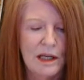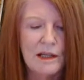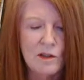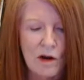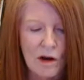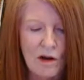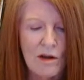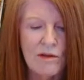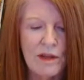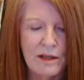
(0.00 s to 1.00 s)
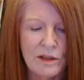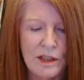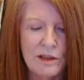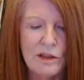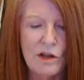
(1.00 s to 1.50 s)
and all that
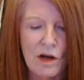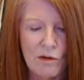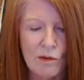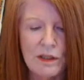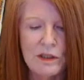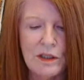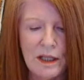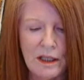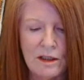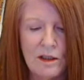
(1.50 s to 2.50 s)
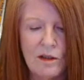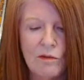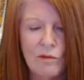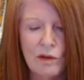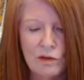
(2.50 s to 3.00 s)
does not resonate
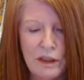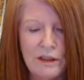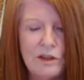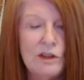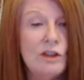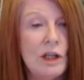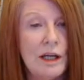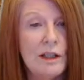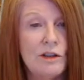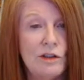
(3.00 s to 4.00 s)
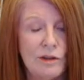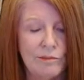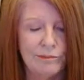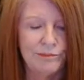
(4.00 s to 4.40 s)
will need to change.